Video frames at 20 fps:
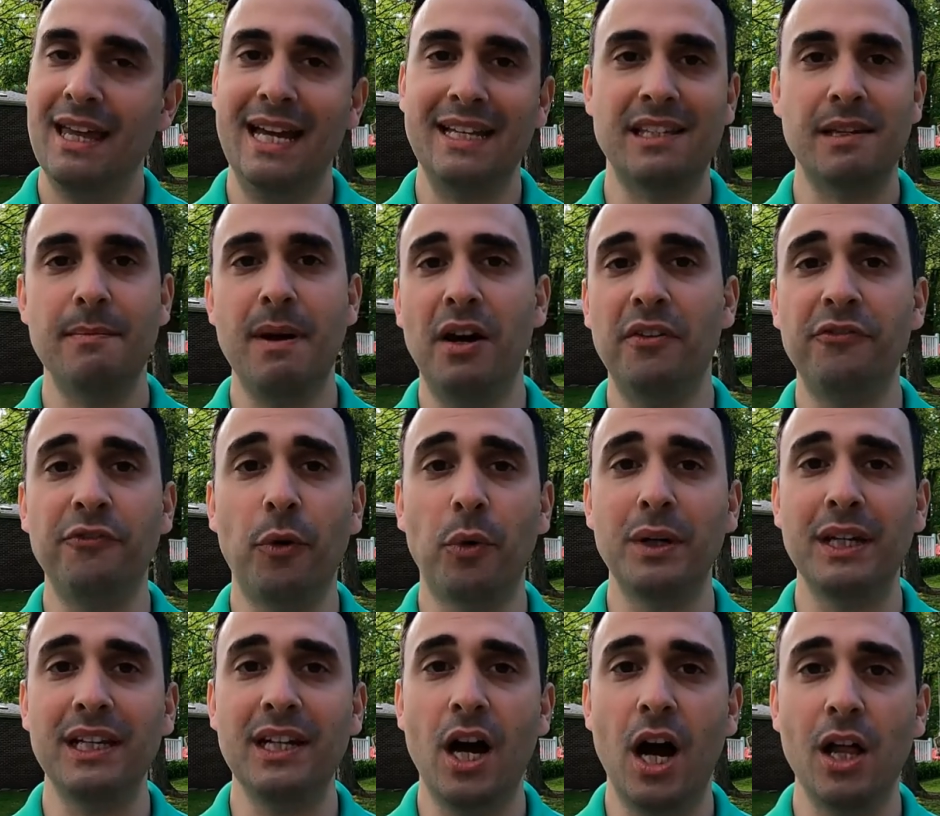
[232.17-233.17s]
That's about
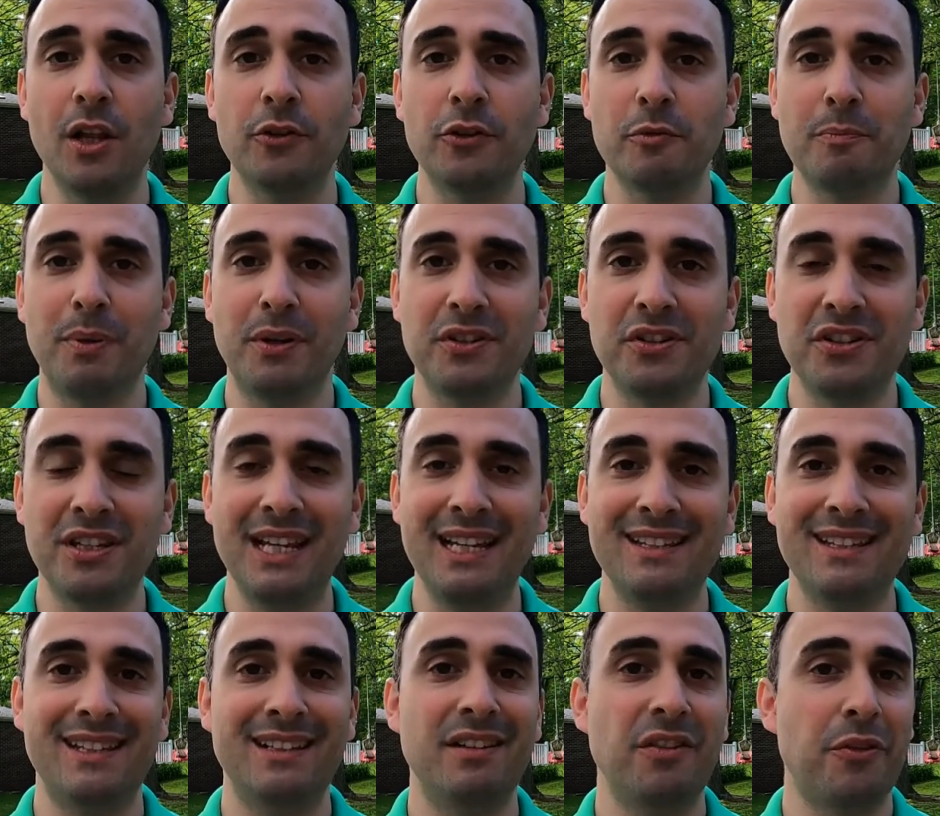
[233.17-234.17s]
$40 per
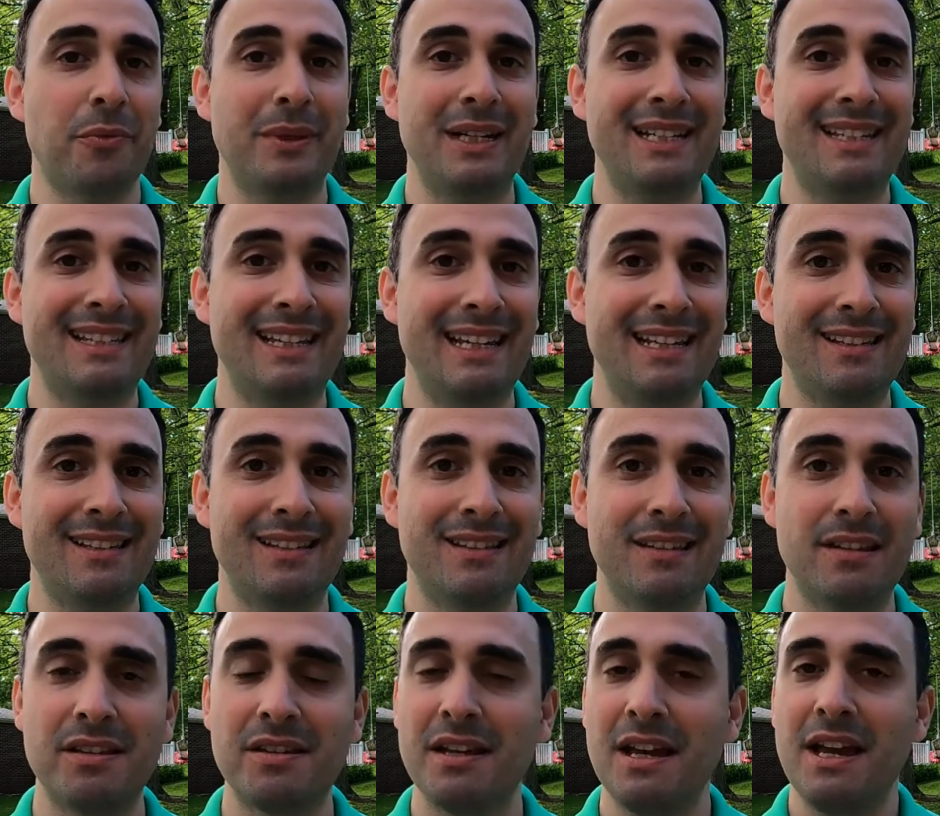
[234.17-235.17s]
season, three
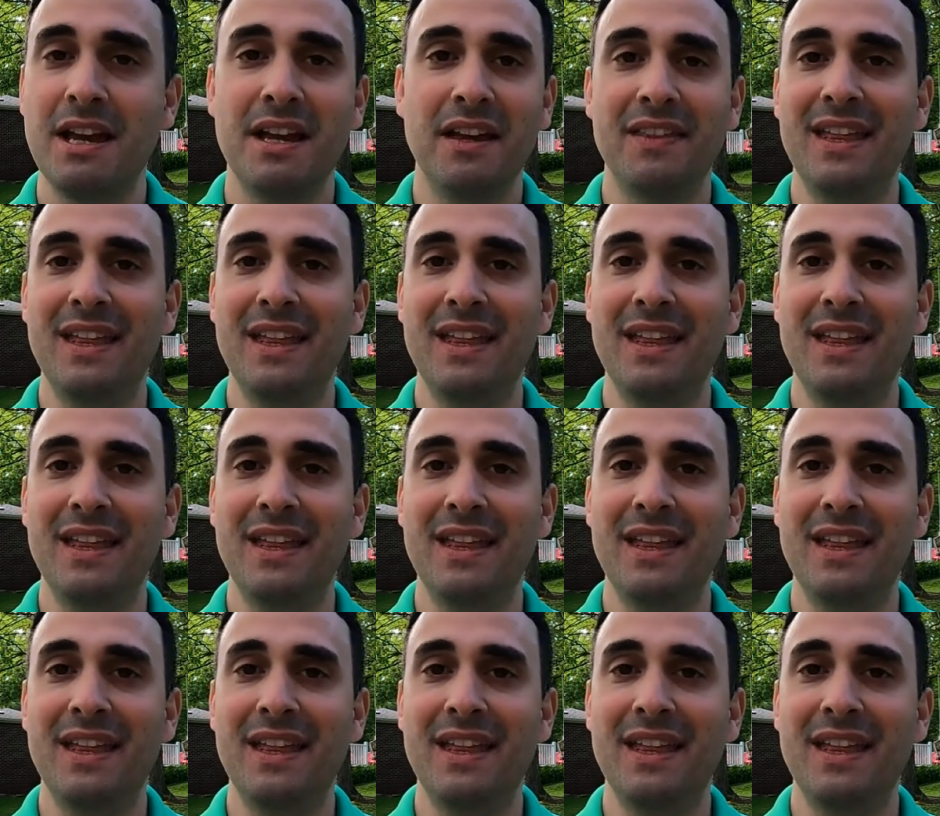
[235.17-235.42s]
seasons.